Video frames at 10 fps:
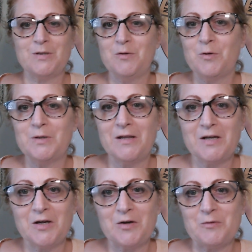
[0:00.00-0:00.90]
when you go into
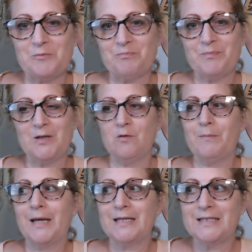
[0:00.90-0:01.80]
the cocoon.
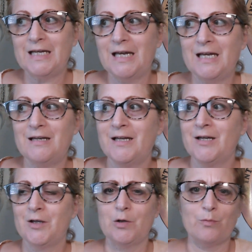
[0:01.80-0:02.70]
You meditate,
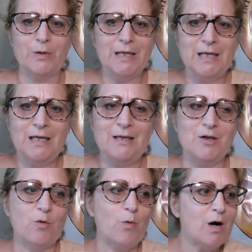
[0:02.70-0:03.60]
you read,
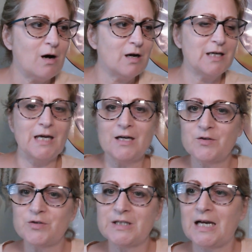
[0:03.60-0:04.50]
you walk, you
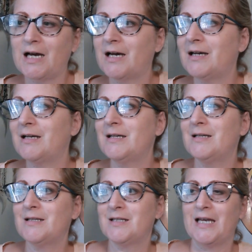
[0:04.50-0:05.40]

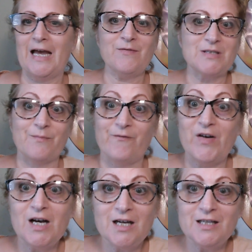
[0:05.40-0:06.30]
exercise, you have some
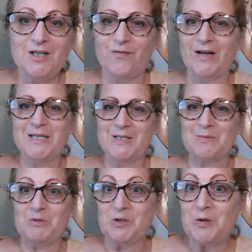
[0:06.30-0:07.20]
fun, you find
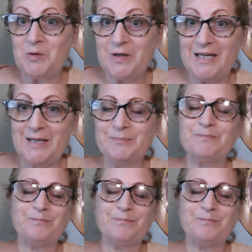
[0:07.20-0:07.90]
some joy.